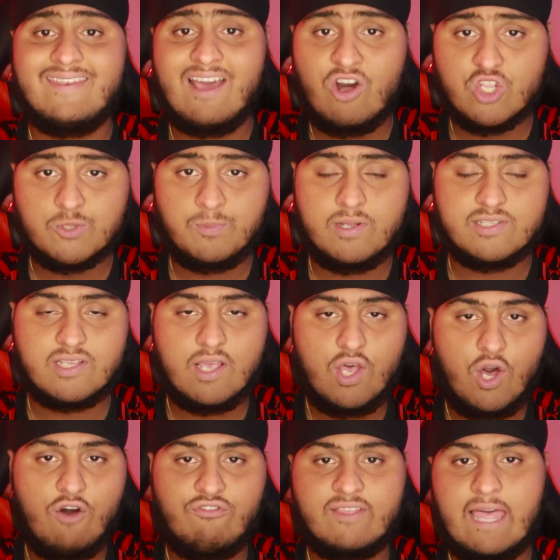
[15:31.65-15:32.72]
announcement
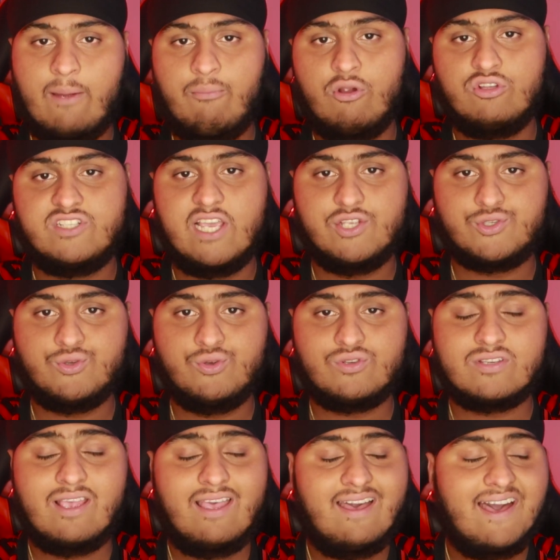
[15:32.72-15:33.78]
of Gabriel
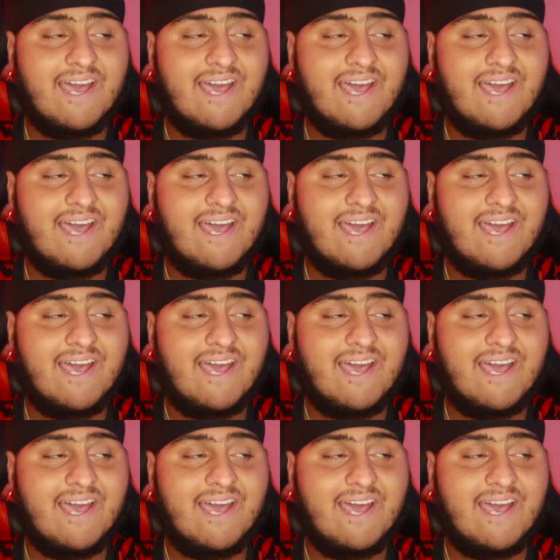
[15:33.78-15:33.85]
Jesus